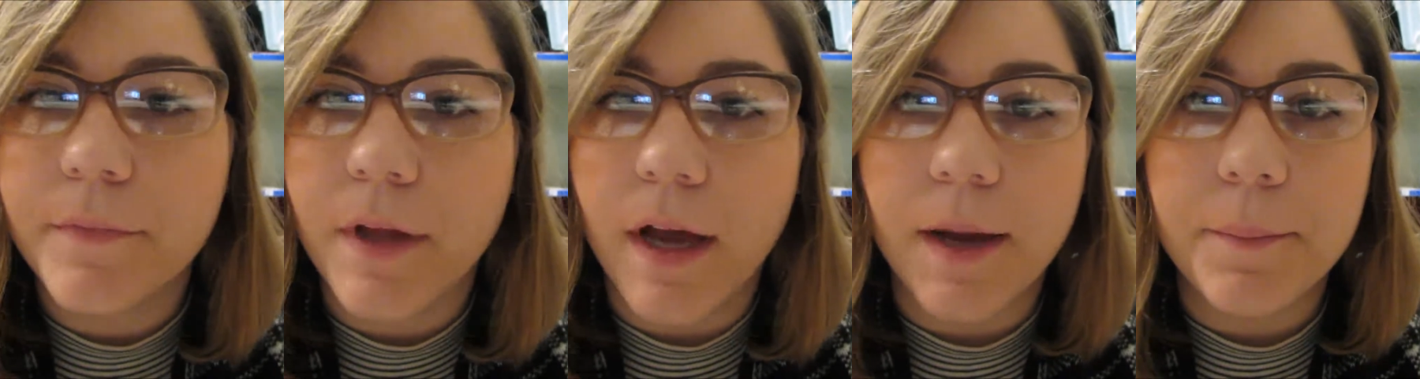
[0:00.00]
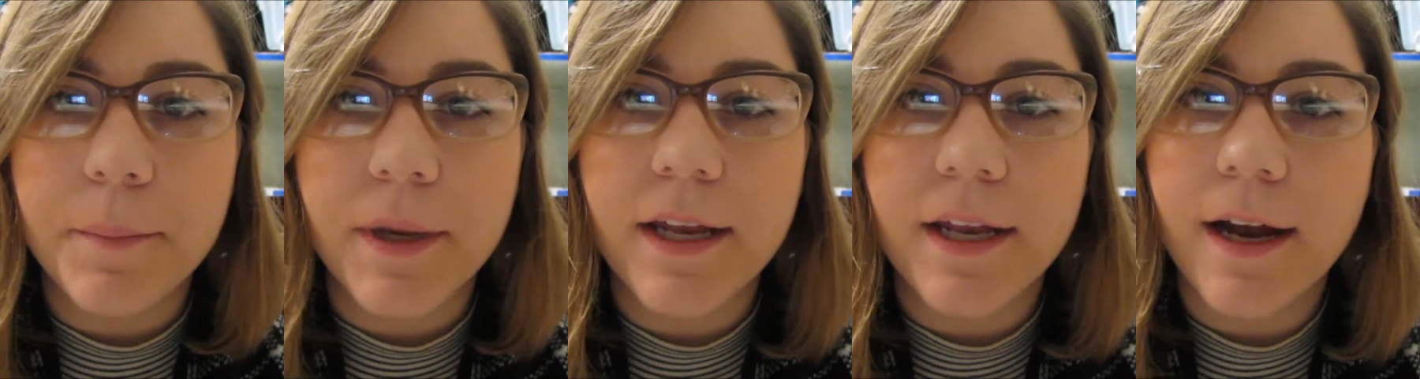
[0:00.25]

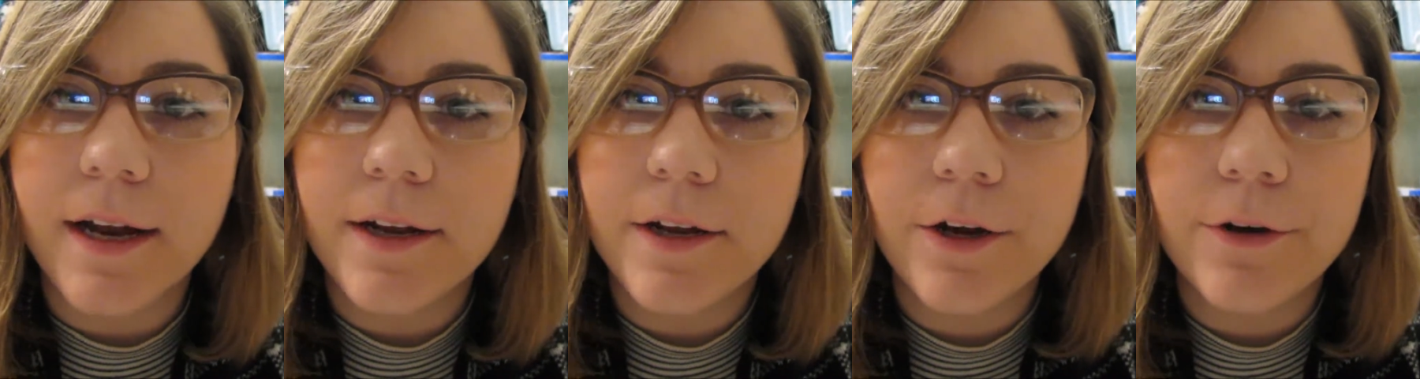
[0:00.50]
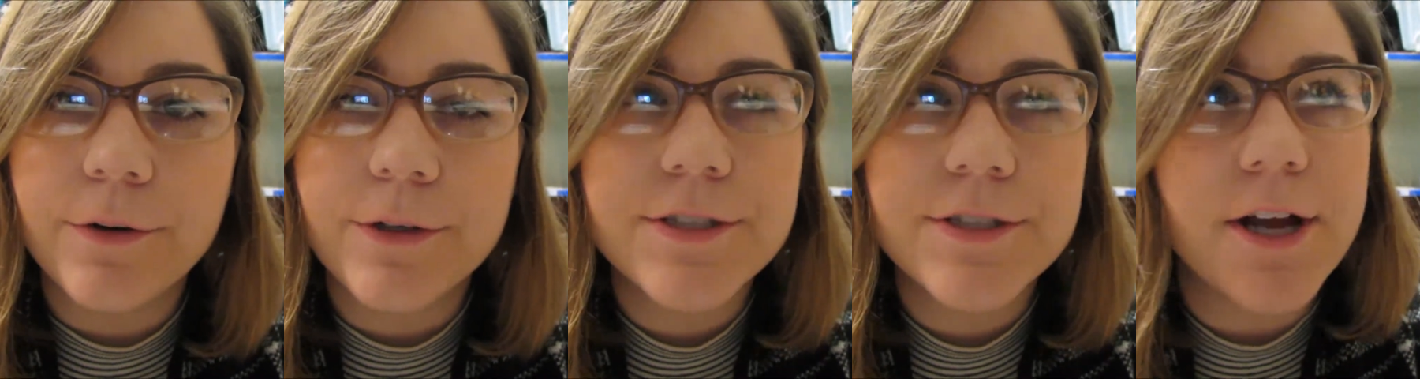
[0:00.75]
I mean, I
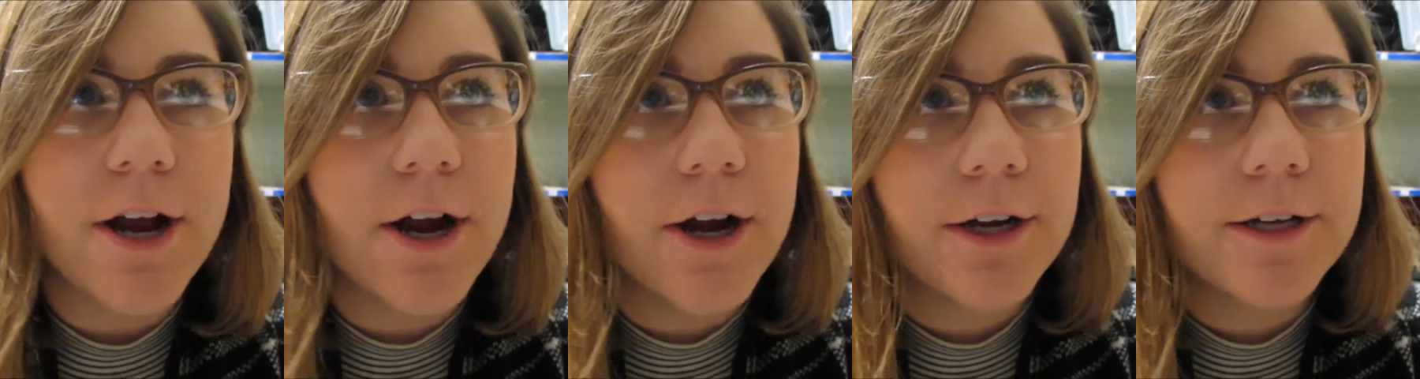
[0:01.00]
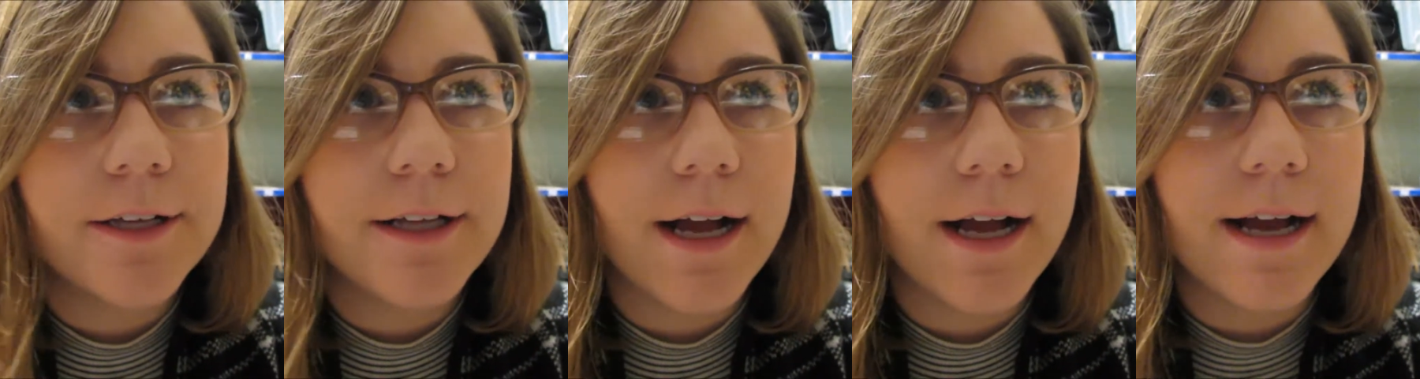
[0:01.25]
know it's
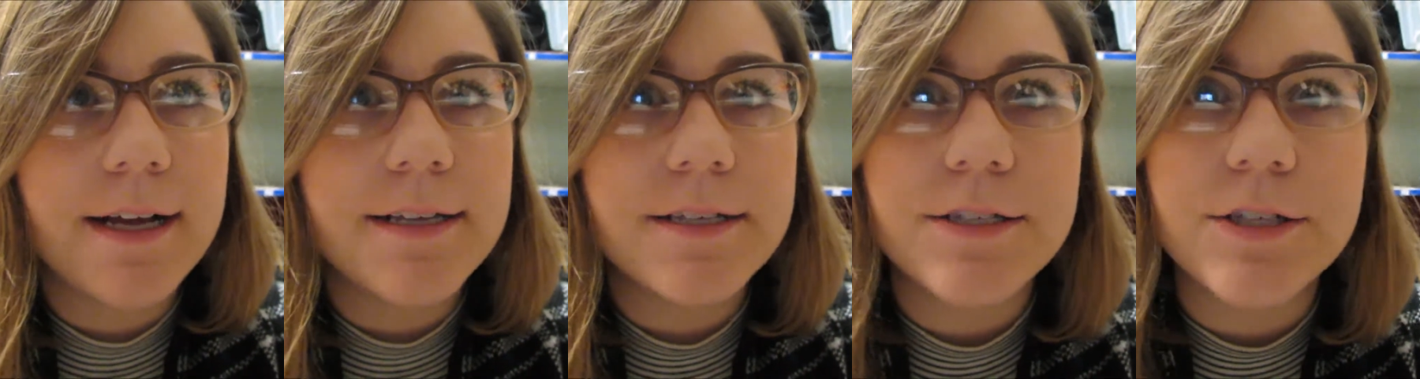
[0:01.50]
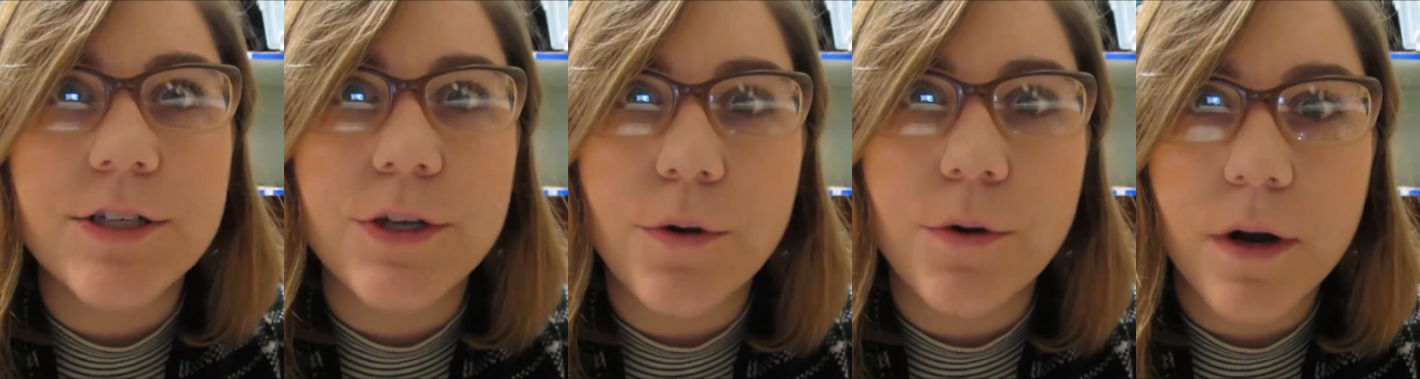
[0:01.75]
art
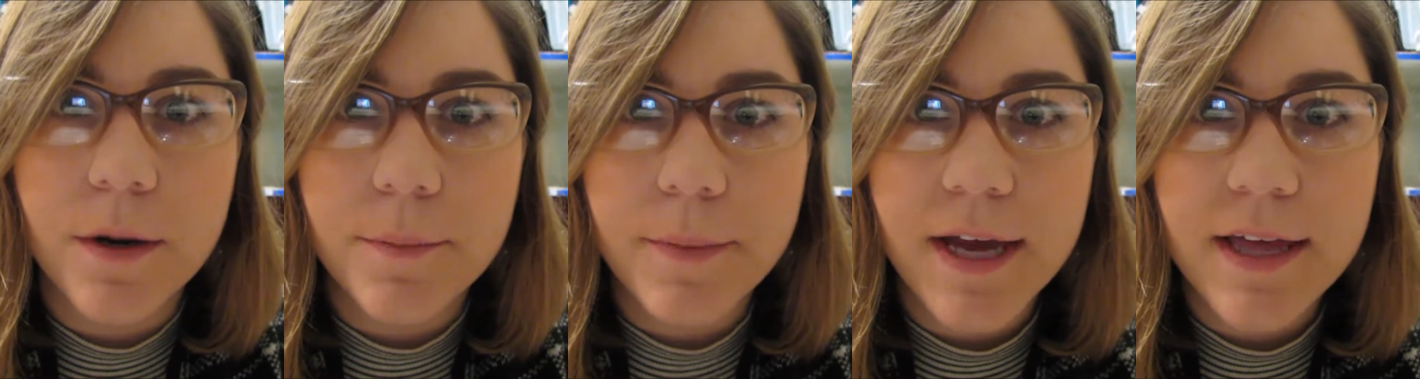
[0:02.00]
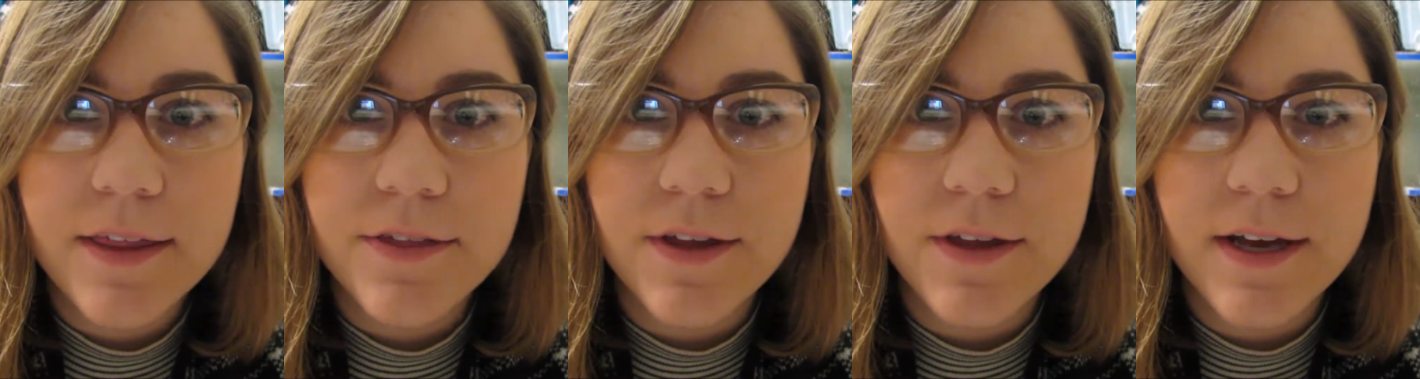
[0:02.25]
class, you wanna
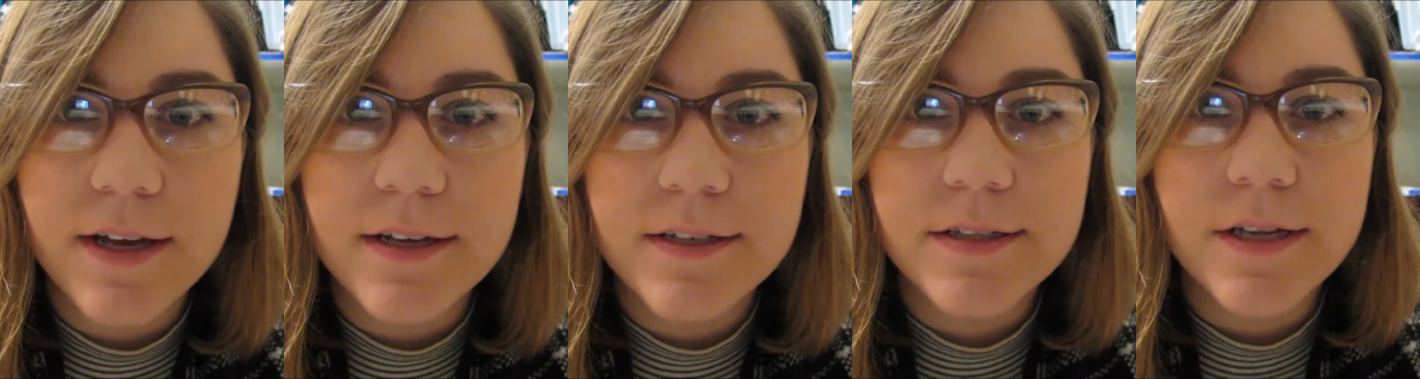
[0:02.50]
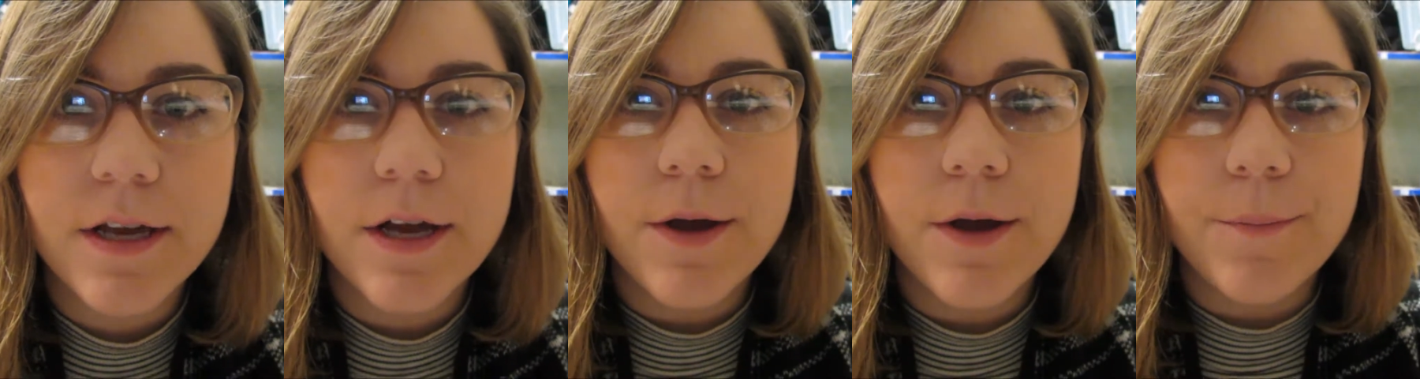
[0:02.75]
make things,